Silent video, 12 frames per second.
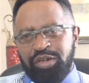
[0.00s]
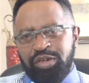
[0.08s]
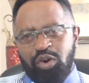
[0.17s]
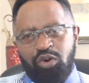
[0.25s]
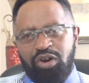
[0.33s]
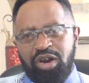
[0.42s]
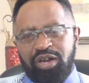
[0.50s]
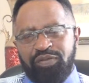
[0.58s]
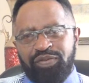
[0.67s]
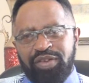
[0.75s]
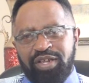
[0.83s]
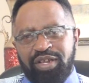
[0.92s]
Noah
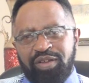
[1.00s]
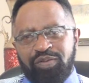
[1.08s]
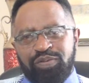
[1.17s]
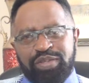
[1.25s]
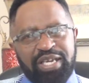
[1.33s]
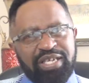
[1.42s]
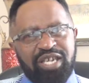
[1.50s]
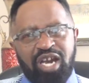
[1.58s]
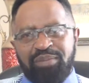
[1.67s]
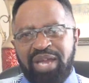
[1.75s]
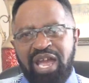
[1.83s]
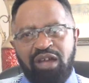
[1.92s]
didn't
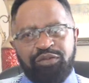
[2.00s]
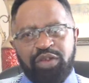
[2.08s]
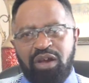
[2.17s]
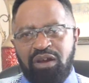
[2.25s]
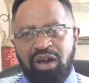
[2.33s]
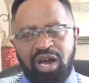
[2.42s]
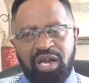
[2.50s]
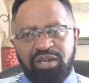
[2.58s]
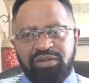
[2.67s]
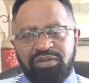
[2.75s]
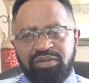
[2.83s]
come out of the ark